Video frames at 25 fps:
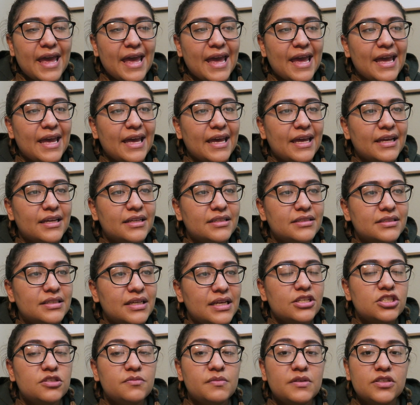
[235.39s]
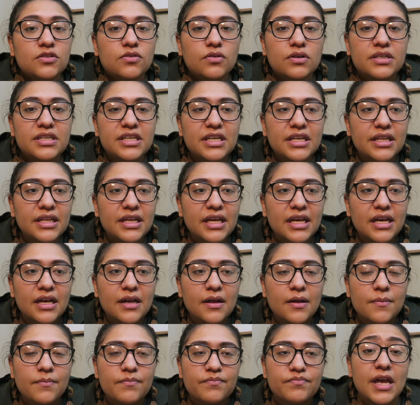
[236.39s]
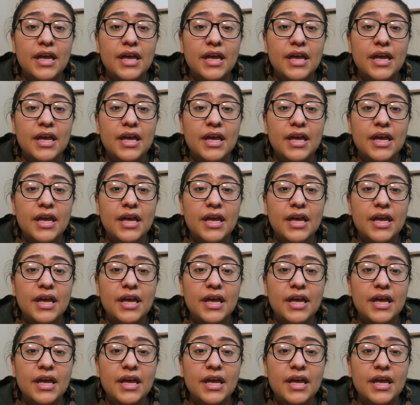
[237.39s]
and she meets Cordelia,